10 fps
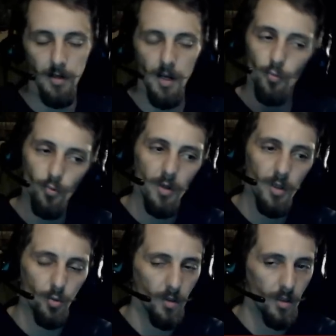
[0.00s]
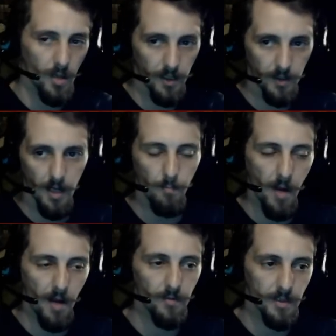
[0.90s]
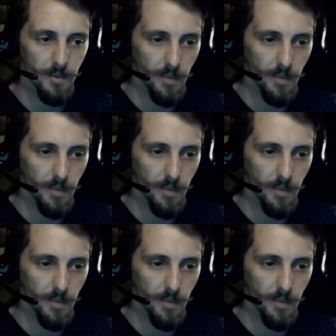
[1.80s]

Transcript: and I really, really like that about this